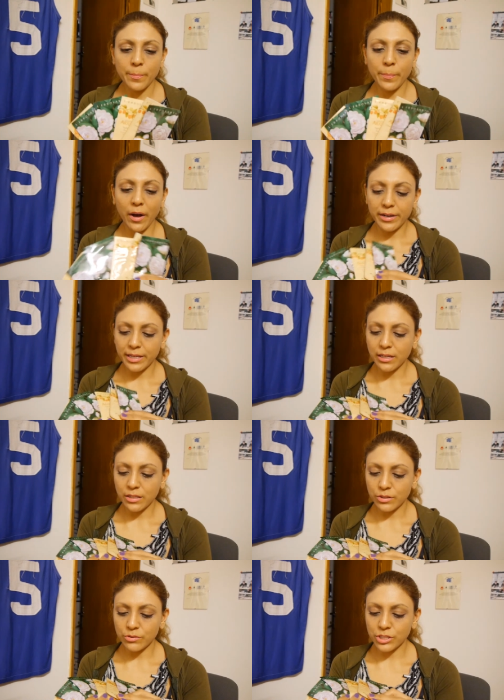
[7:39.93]
body
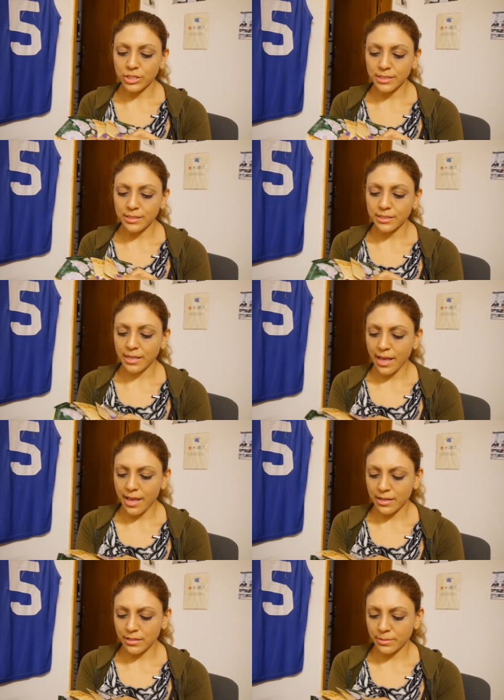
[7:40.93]
lotions,
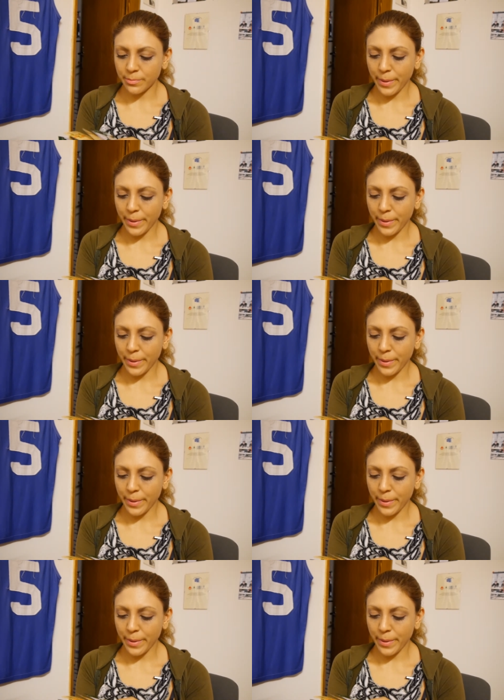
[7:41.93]
and